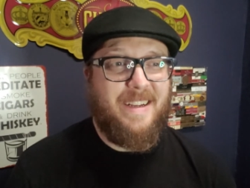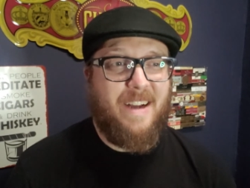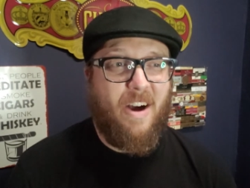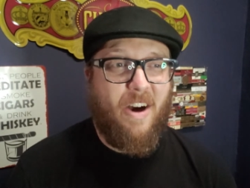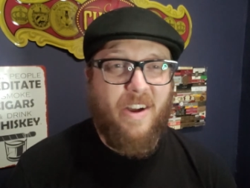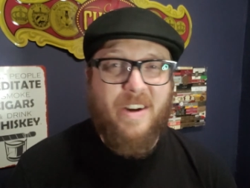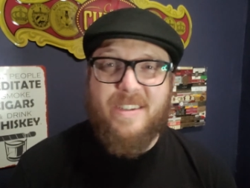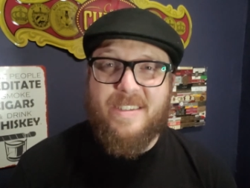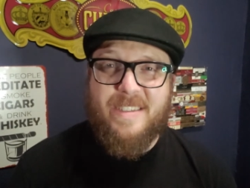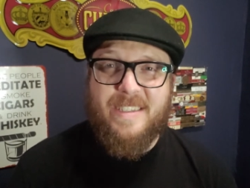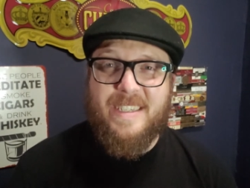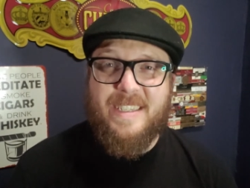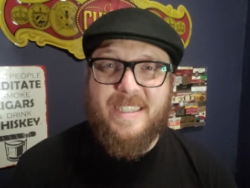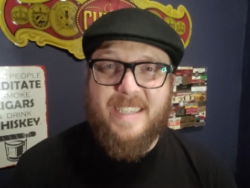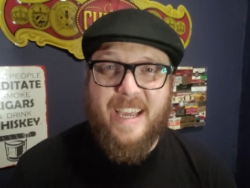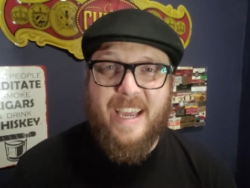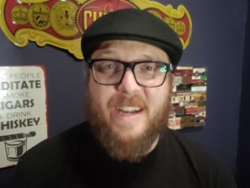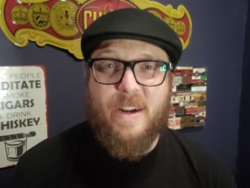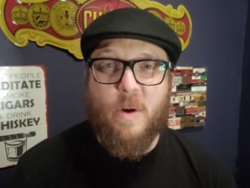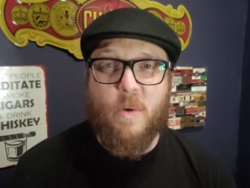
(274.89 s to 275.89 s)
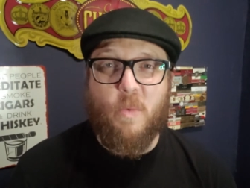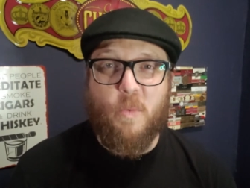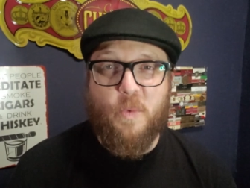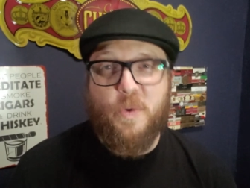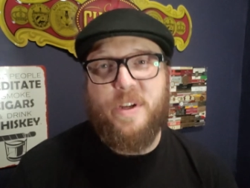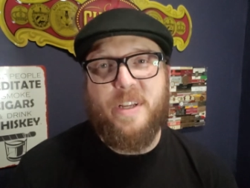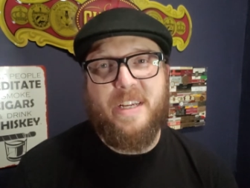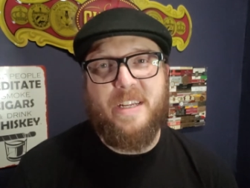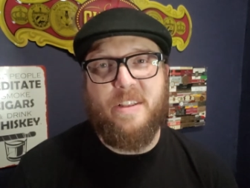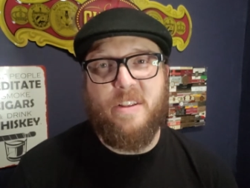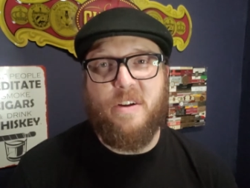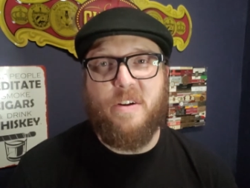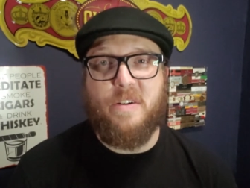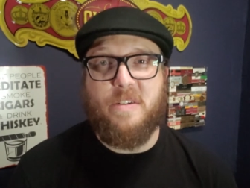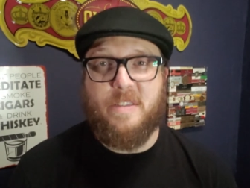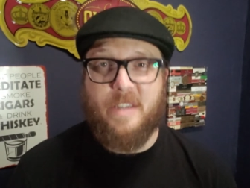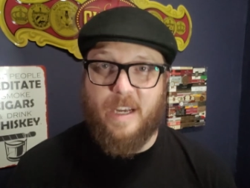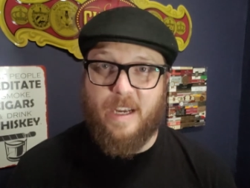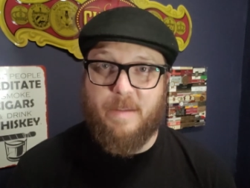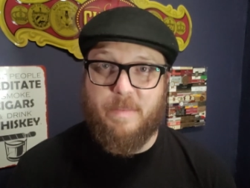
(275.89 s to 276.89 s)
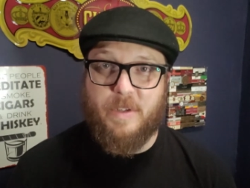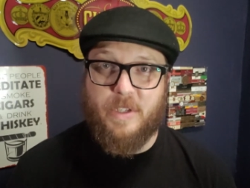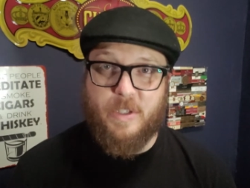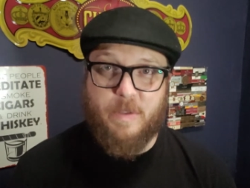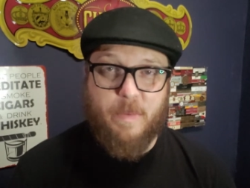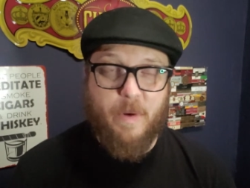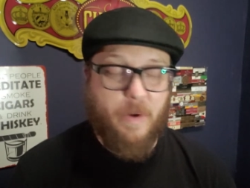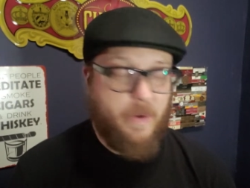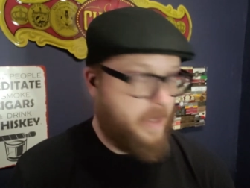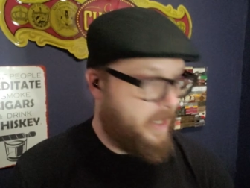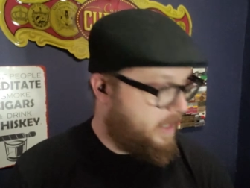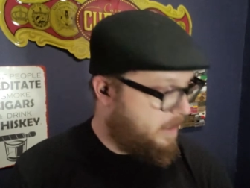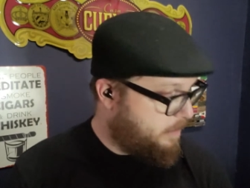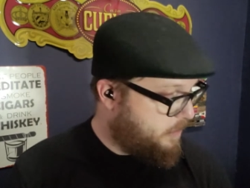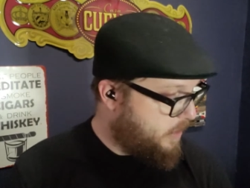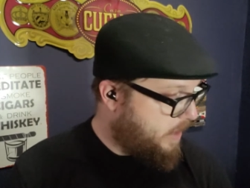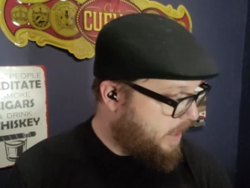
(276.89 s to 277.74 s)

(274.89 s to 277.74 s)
honestly take a really long time to smoke, and I'm